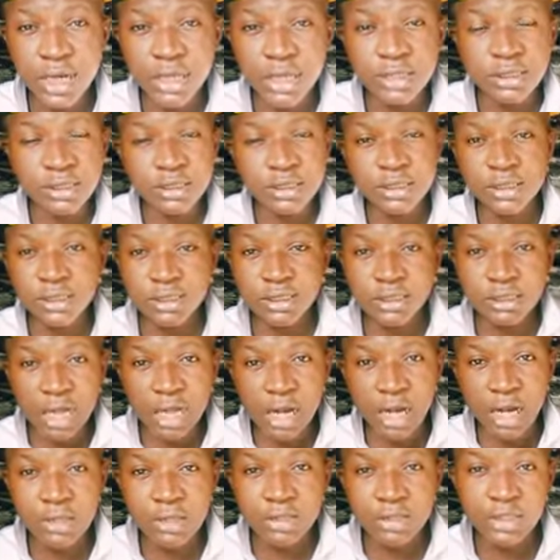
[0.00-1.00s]
and it is
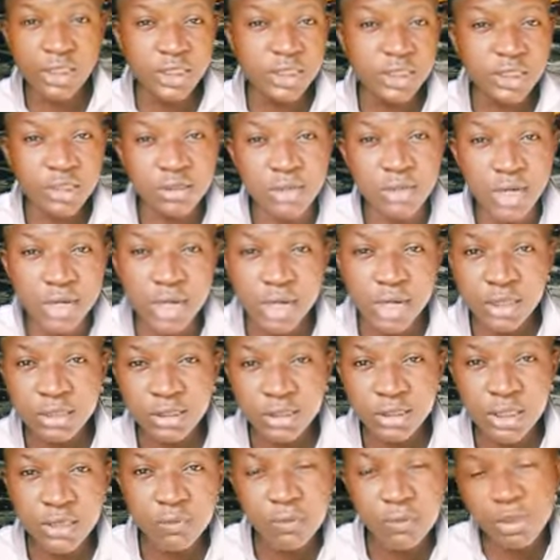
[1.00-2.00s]
now in a trial
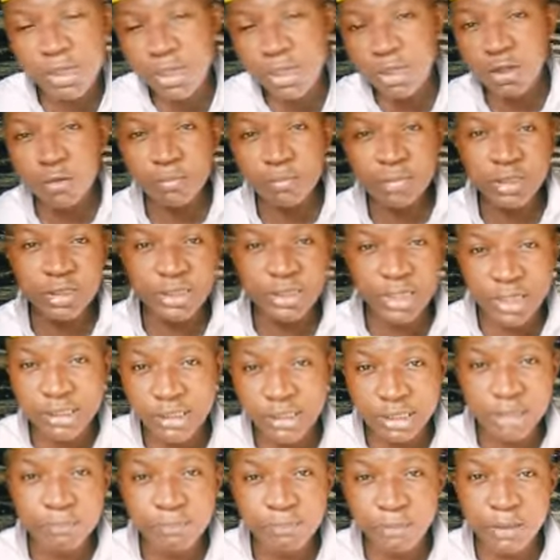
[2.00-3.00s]
stage where they will be
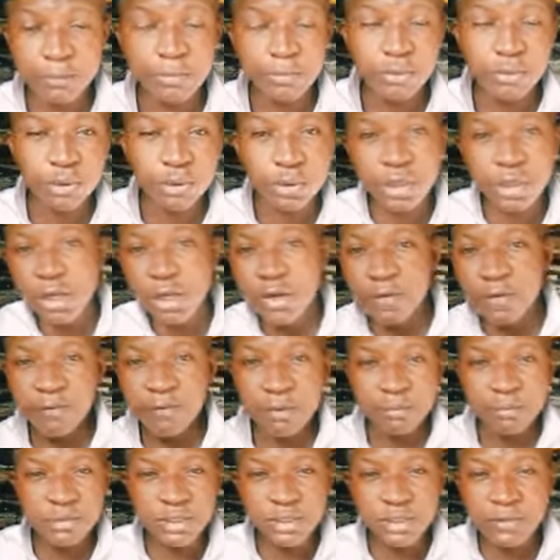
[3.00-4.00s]
testing people
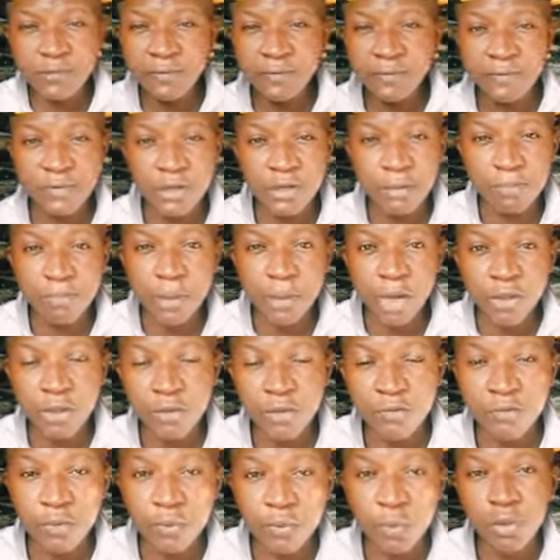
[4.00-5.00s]
from different parts
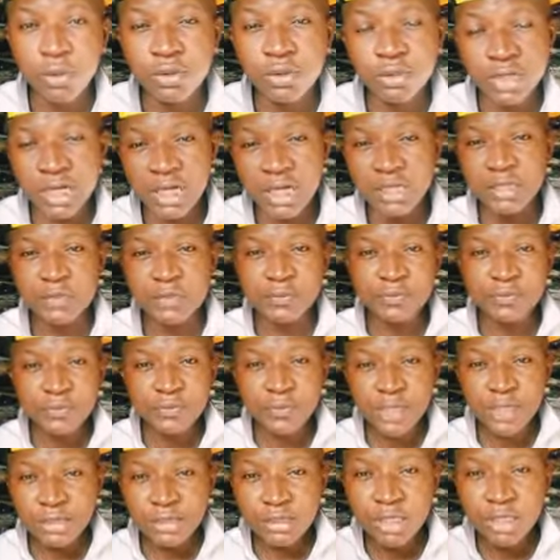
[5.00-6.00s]
of the world,
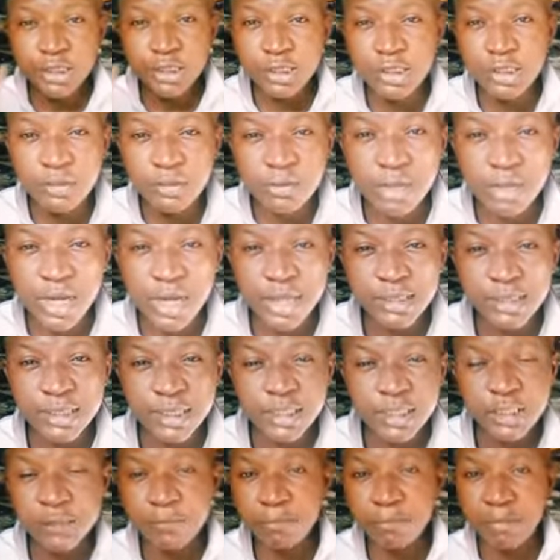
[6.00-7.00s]
and Nigeria is
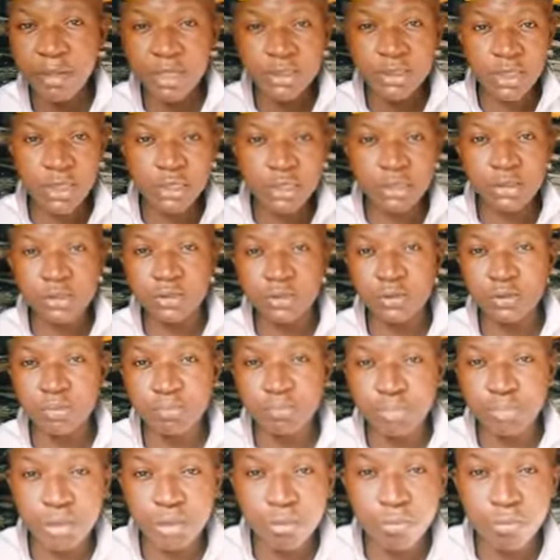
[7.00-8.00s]
expected to
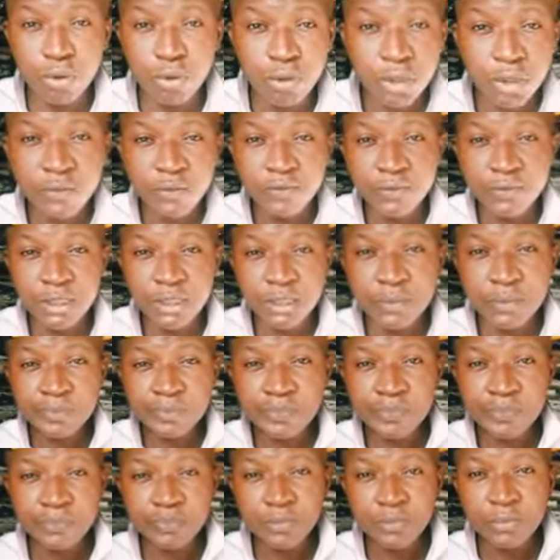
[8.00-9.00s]
be one of the
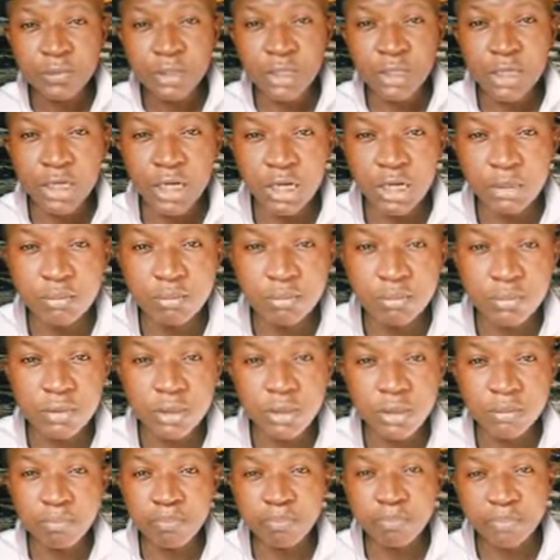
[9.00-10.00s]

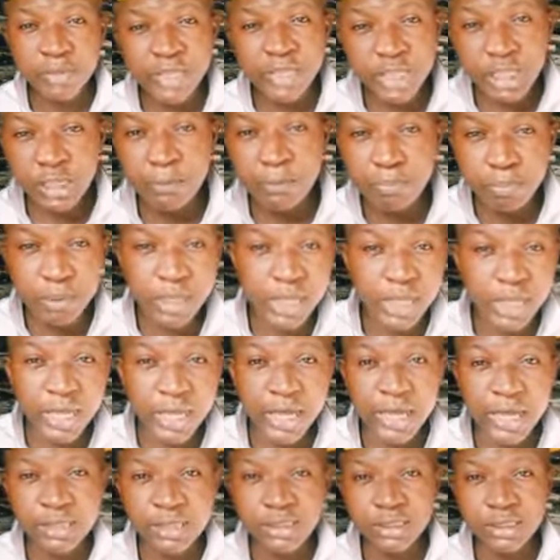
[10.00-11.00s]
key
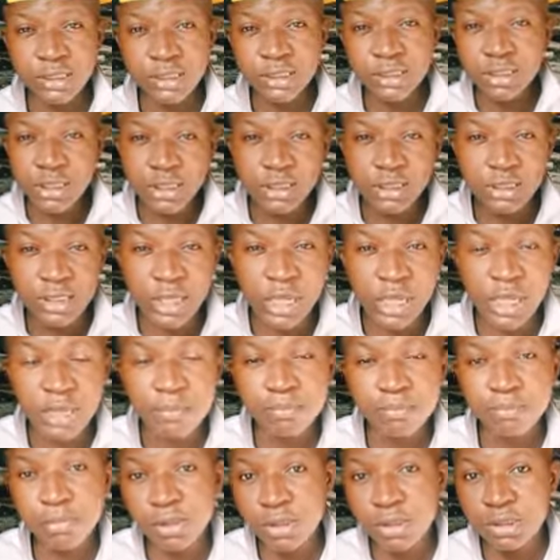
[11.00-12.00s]
players in this
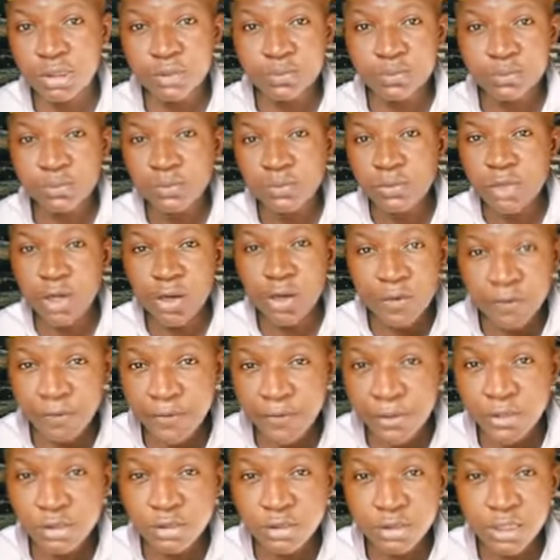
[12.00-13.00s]
game. But
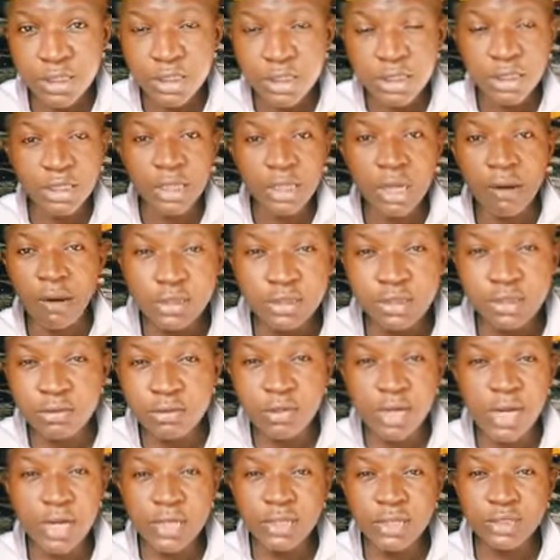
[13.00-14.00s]
unfortunately,
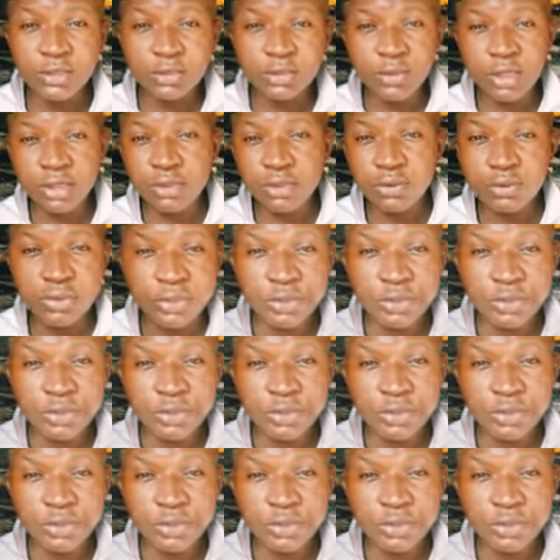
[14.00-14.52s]
Nigeria is not